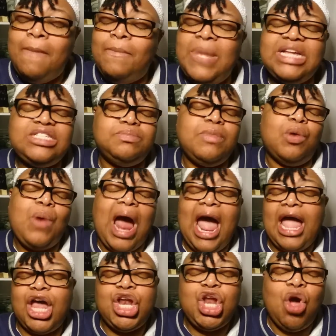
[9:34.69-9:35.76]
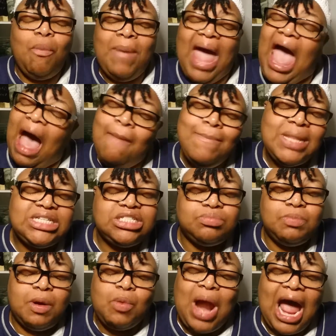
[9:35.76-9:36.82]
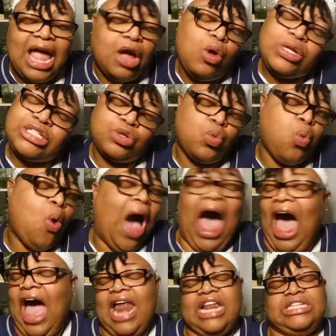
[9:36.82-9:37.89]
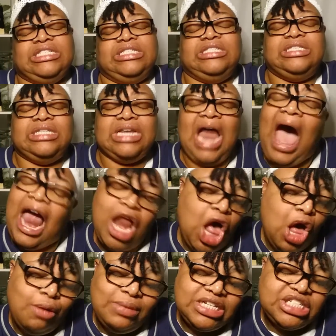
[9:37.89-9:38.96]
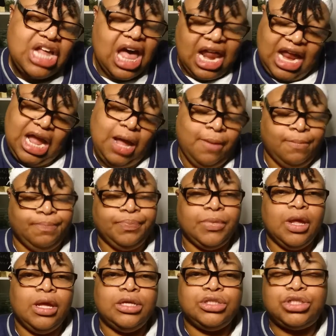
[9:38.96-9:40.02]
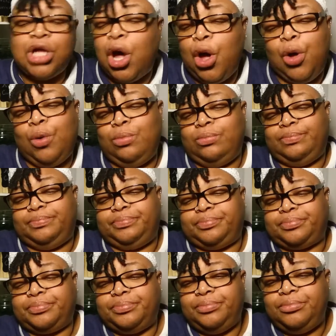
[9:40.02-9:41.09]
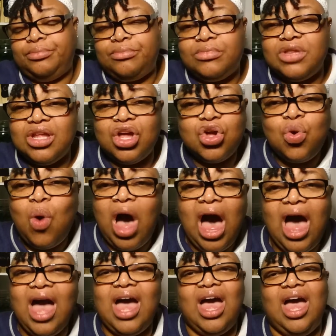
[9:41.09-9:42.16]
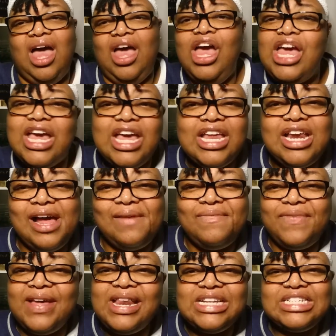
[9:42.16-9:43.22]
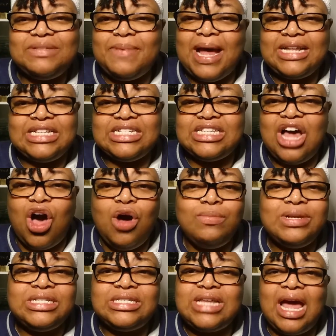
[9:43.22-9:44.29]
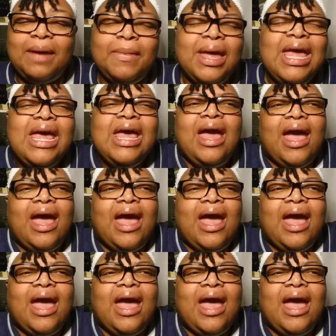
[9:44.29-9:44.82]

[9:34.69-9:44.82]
Miss Mariah, no ma'am, Miss Mariah, because Quad is not homeless, honey. So, Quad in her feelings about this homeless statement.